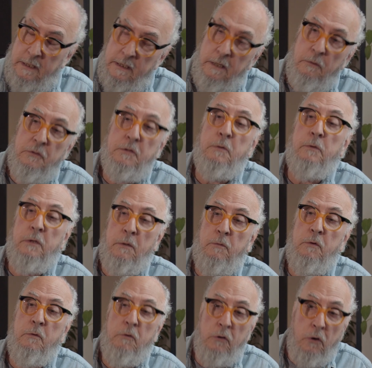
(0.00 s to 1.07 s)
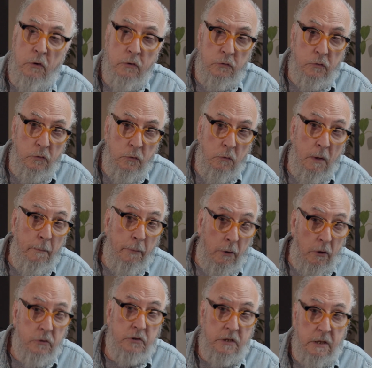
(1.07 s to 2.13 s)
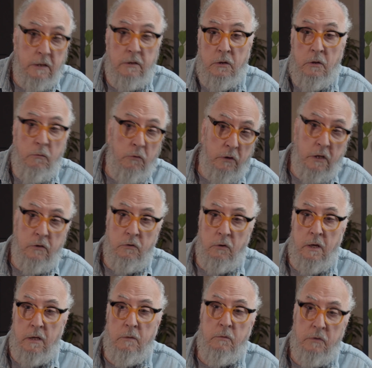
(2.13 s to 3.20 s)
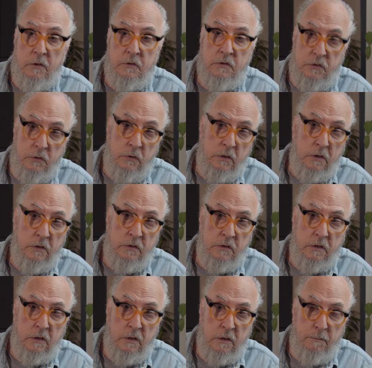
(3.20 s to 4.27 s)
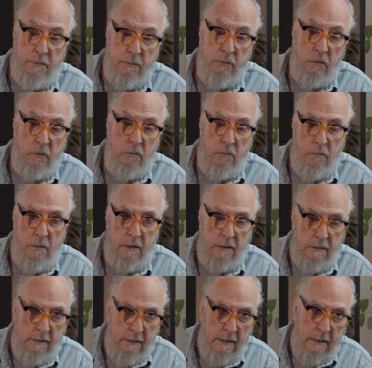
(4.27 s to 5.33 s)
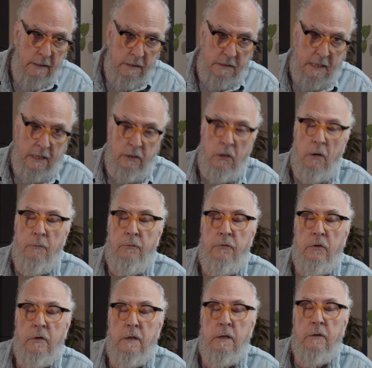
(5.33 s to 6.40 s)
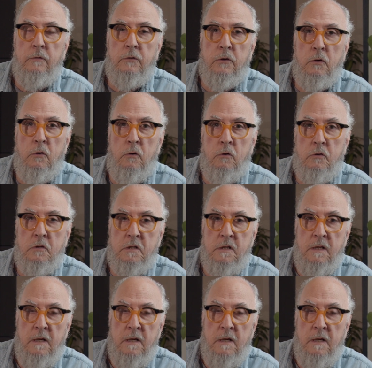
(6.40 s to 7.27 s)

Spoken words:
idea was that we were going to do a project, working together with the students, the people who signed up for the course.